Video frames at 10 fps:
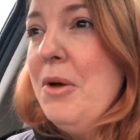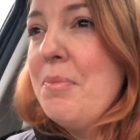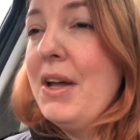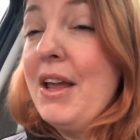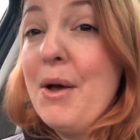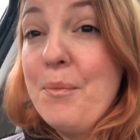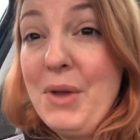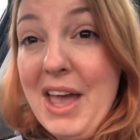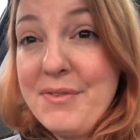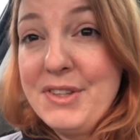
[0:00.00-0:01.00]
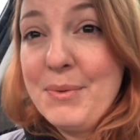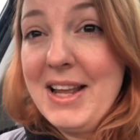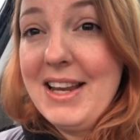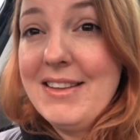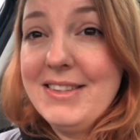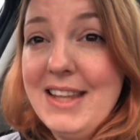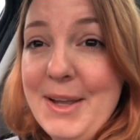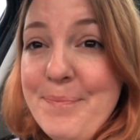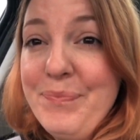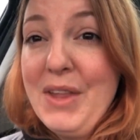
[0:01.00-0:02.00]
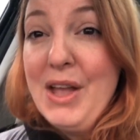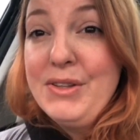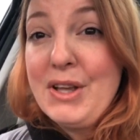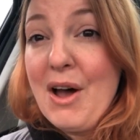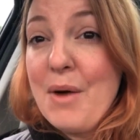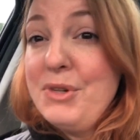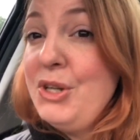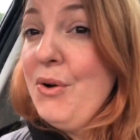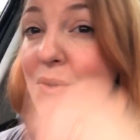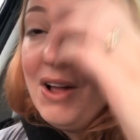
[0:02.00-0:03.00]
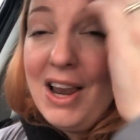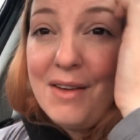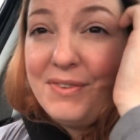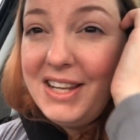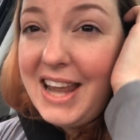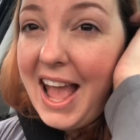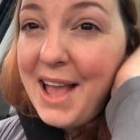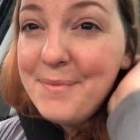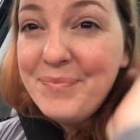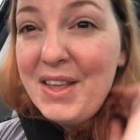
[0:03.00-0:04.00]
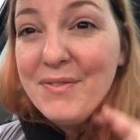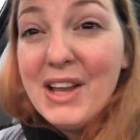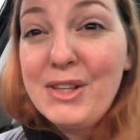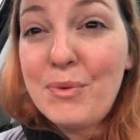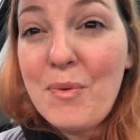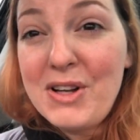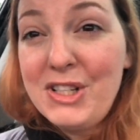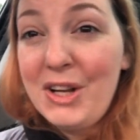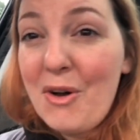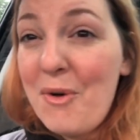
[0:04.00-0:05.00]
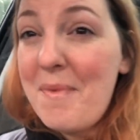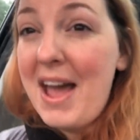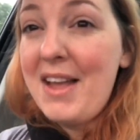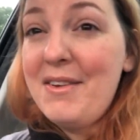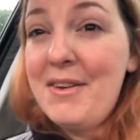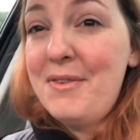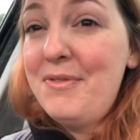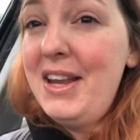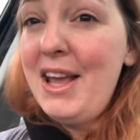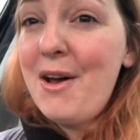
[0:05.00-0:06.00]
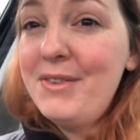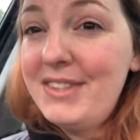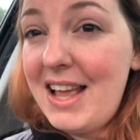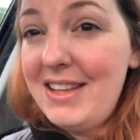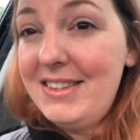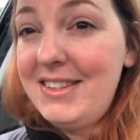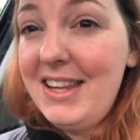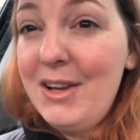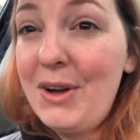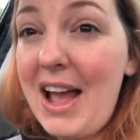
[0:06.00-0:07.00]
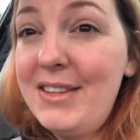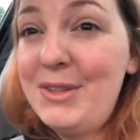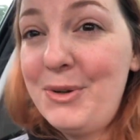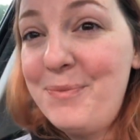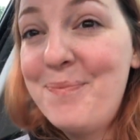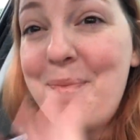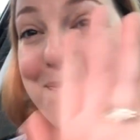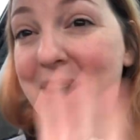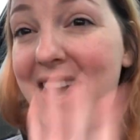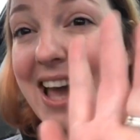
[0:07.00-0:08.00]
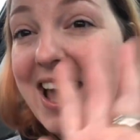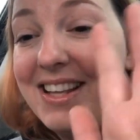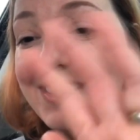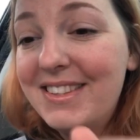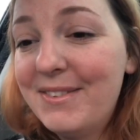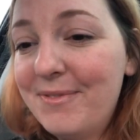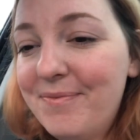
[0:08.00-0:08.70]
But we have to wait and see. So I wish you all a lovely day. Thanks for watching all my videos, and see you guys soon. Bye guys!